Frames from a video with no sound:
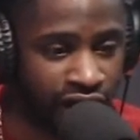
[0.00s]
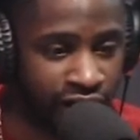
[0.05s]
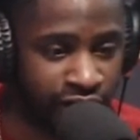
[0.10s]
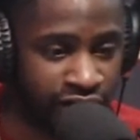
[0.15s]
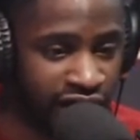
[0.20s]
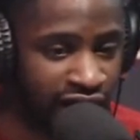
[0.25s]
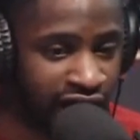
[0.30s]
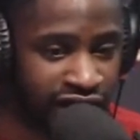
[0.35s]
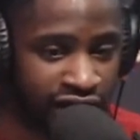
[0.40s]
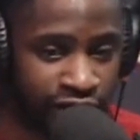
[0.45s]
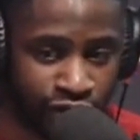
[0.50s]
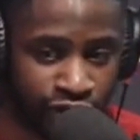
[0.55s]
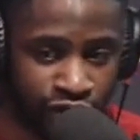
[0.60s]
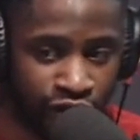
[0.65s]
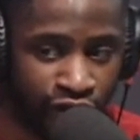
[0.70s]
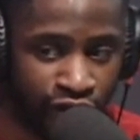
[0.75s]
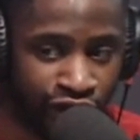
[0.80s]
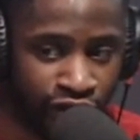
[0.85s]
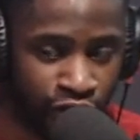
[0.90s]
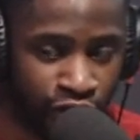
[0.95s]
She actually was
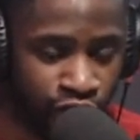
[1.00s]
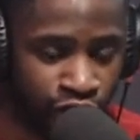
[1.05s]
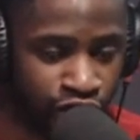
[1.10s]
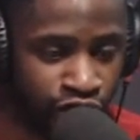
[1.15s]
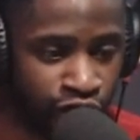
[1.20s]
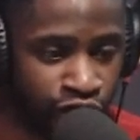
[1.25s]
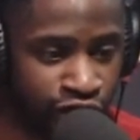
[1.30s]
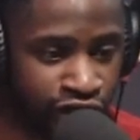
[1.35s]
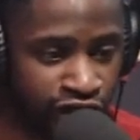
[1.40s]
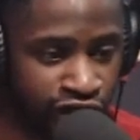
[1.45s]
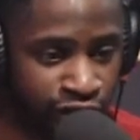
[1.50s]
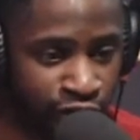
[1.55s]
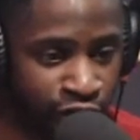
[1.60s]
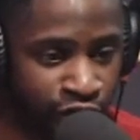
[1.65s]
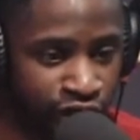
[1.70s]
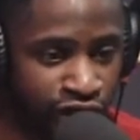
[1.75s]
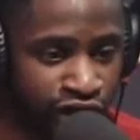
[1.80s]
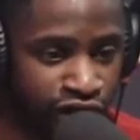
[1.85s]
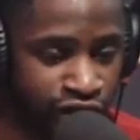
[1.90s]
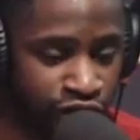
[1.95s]
doing photo shoots this
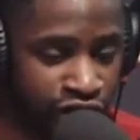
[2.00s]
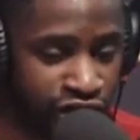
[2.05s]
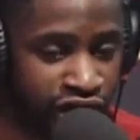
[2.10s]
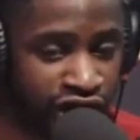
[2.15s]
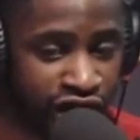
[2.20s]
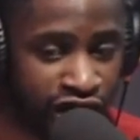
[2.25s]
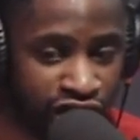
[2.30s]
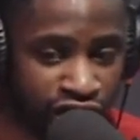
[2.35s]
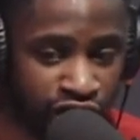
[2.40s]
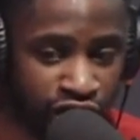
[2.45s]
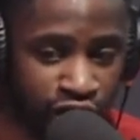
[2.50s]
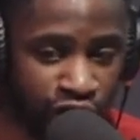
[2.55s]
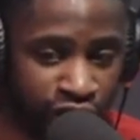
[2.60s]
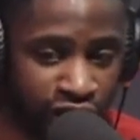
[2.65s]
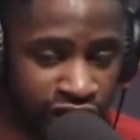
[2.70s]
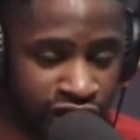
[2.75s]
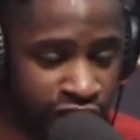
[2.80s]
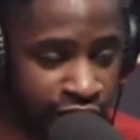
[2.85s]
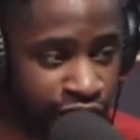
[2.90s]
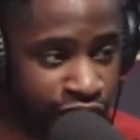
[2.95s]
morning, so she couldn't
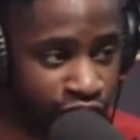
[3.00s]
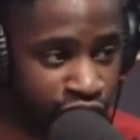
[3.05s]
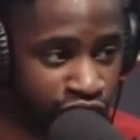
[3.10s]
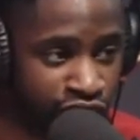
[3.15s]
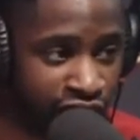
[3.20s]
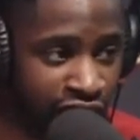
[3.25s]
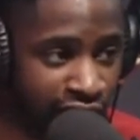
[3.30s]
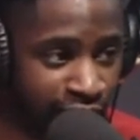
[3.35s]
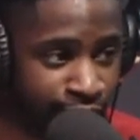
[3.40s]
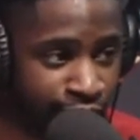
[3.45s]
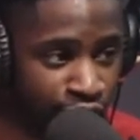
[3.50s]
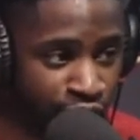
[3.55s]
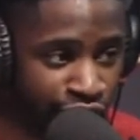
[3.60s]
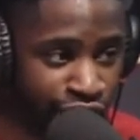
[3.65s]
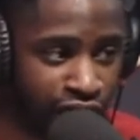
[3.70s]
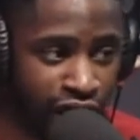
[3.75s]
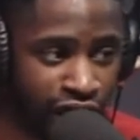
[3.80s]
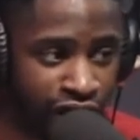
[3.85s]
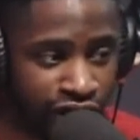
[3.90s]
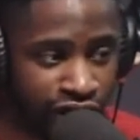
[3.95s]
join us. I was going to try to have both
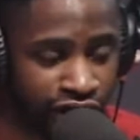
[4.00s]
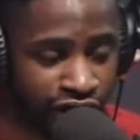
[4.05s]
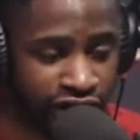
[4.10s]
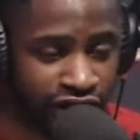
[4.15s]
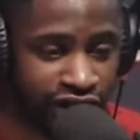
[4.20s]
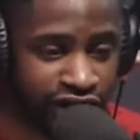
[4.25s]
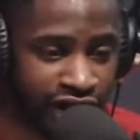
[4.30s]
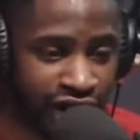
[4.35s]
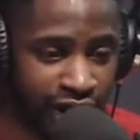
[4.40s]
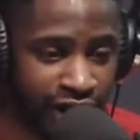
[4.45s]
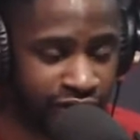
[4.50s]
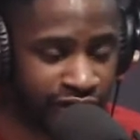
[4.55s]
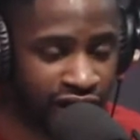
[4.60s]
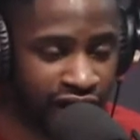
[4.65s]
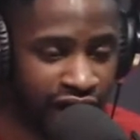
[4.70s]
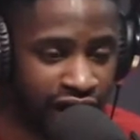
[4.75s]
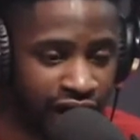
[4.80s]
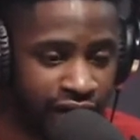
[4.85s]
of y'all in here at the same time.